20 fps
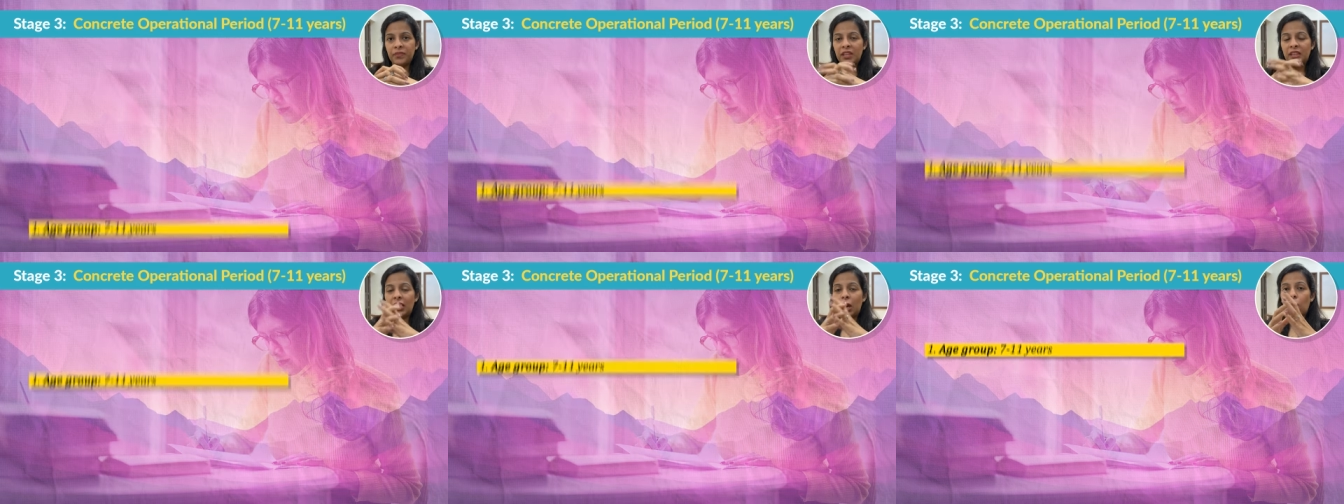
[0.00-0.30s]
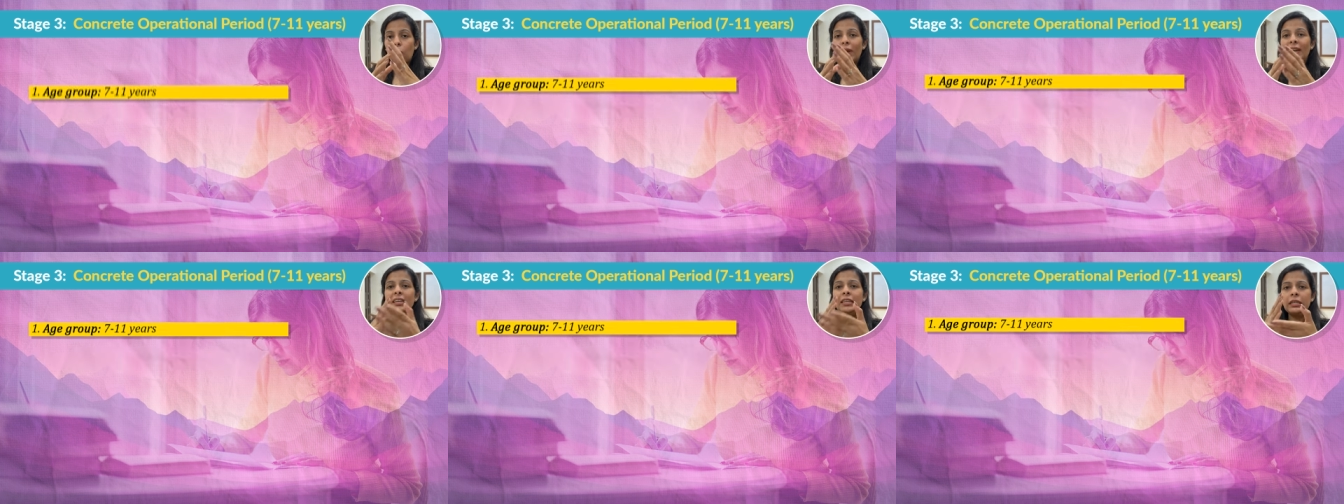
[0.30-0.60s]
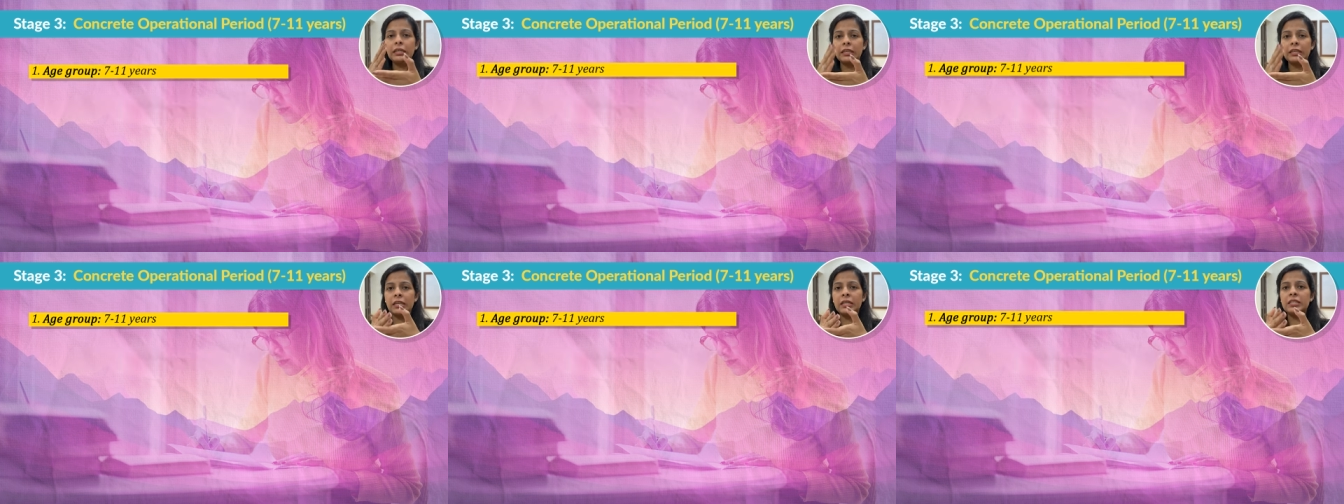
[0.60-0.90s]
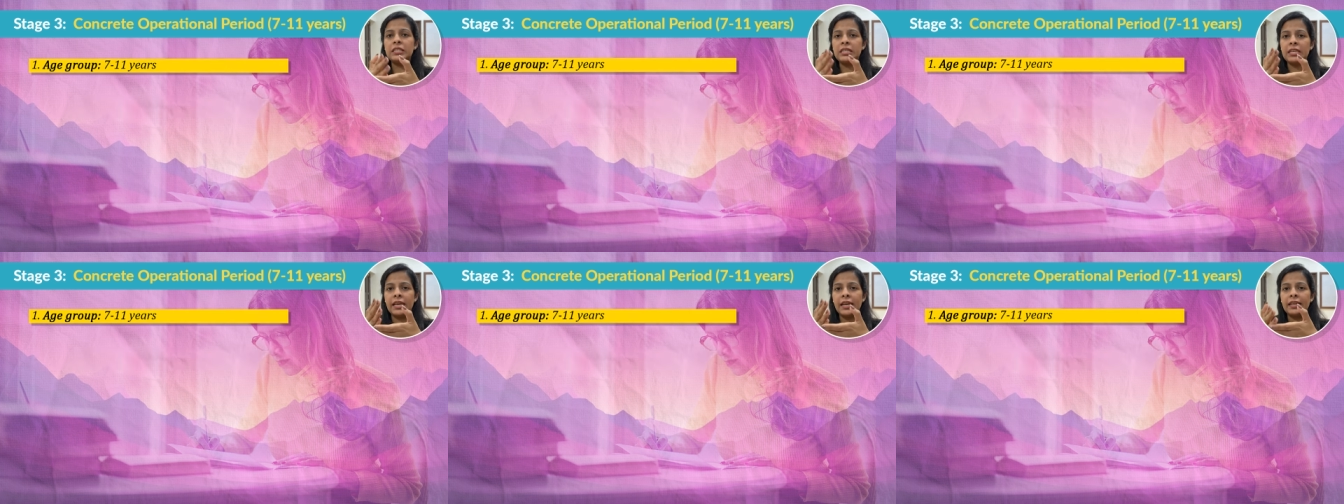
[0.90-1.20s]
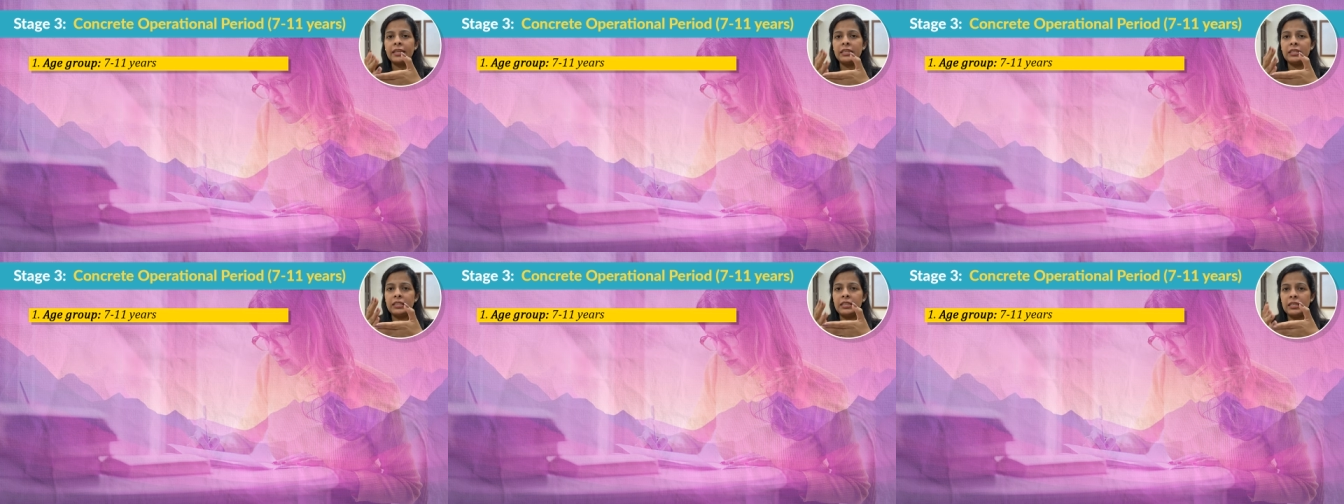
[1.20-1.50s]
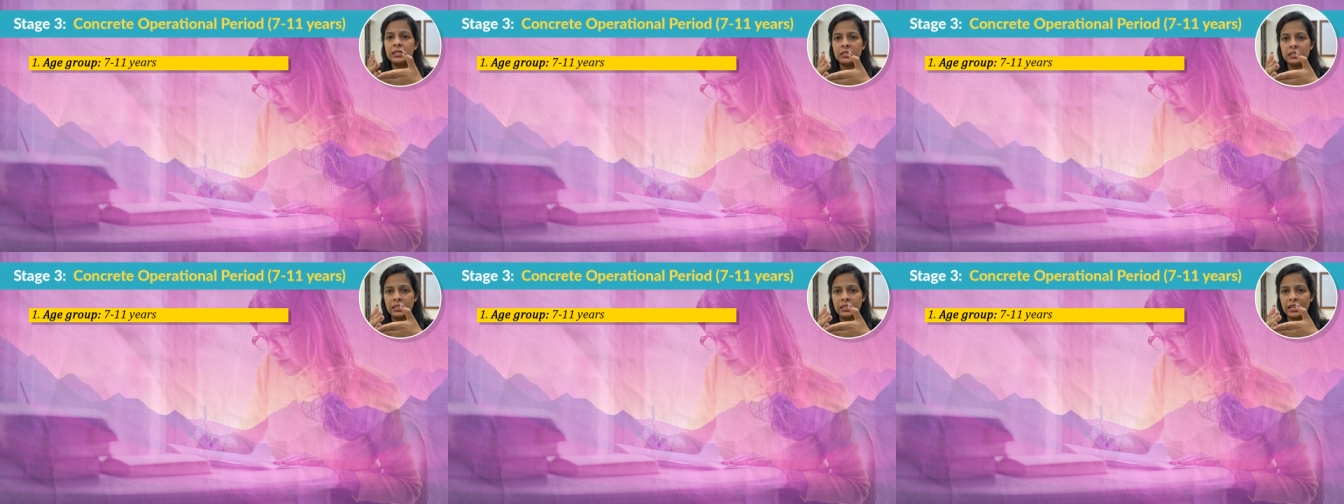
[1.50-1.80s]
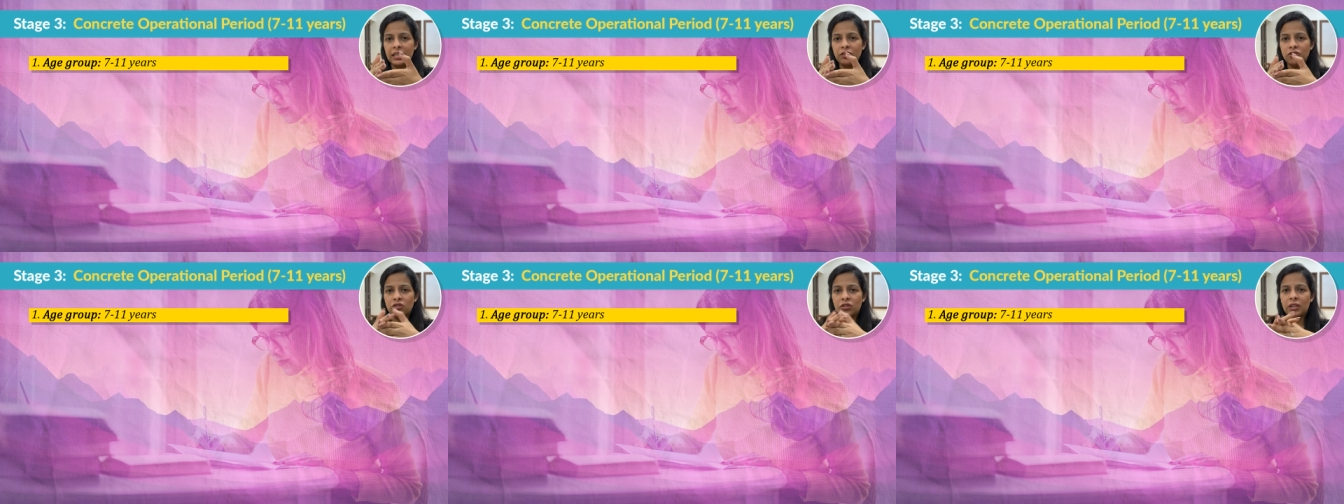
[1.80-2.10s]
Now when kids hit this
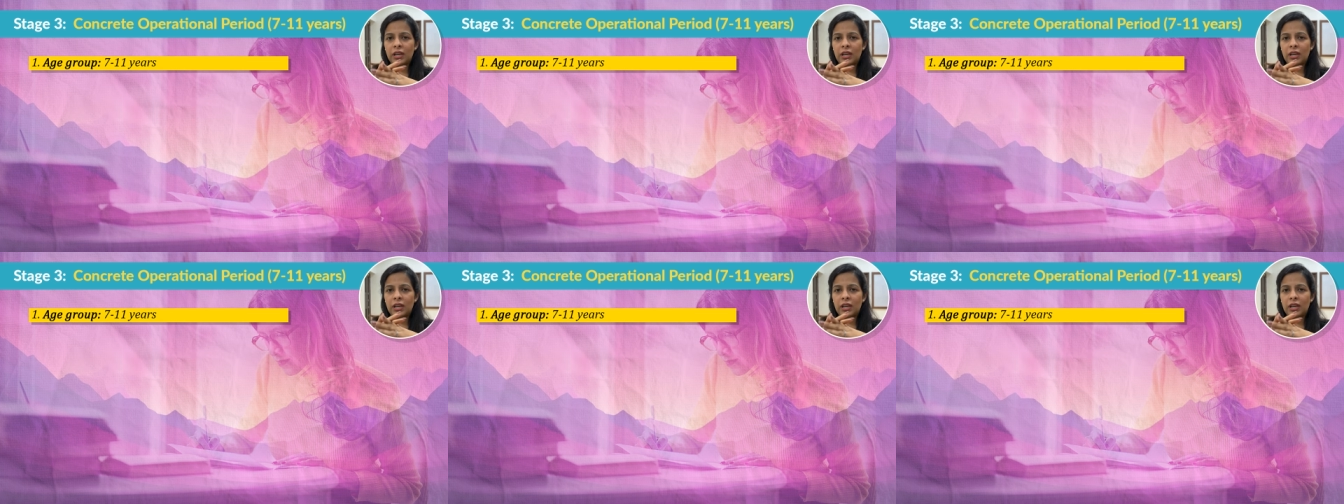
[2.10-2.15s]
stage,